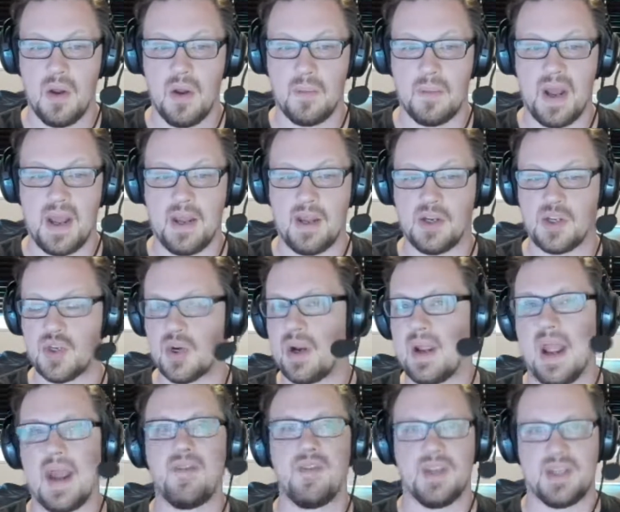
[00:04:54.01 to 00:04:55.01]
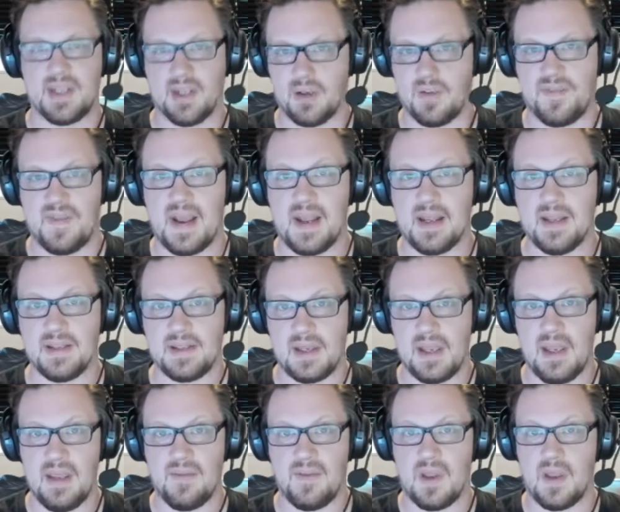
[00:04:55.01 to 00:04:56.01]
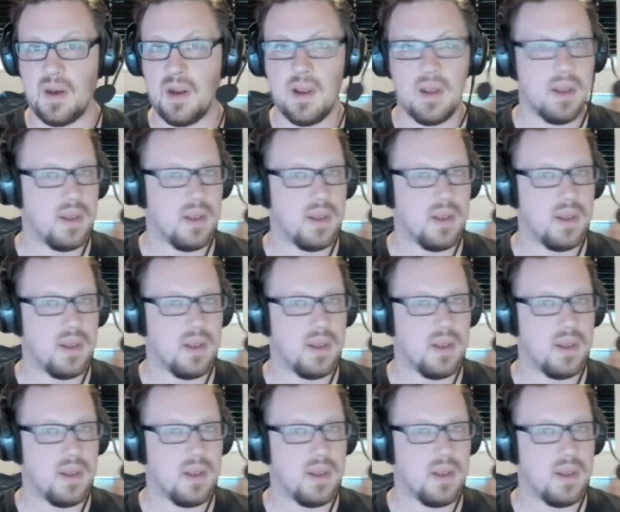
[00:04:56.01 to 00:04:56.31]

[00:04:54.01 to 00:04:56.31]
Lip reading: by ensuring every single fight is even.